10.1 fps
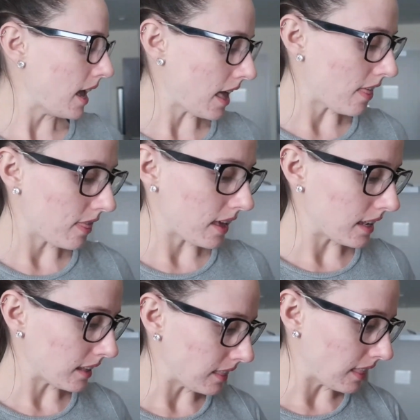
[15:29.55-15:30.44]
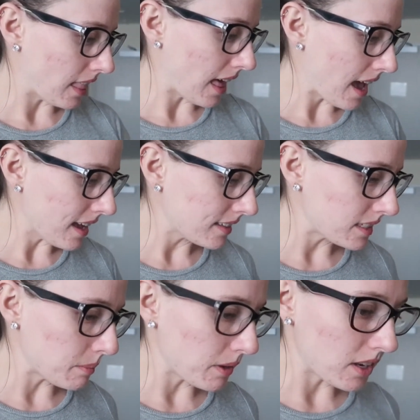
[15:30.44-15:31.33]
And then
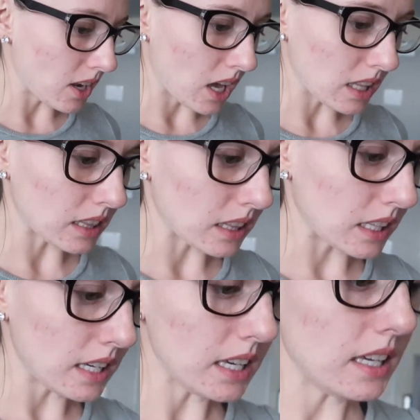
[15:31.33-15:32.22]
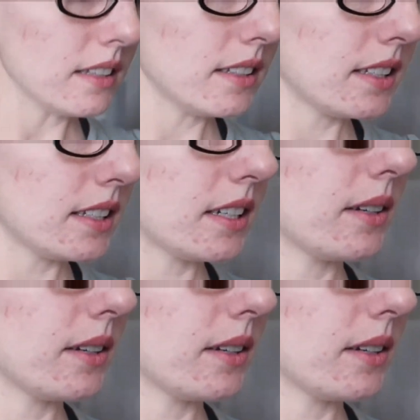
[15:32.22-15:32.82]
last but not least,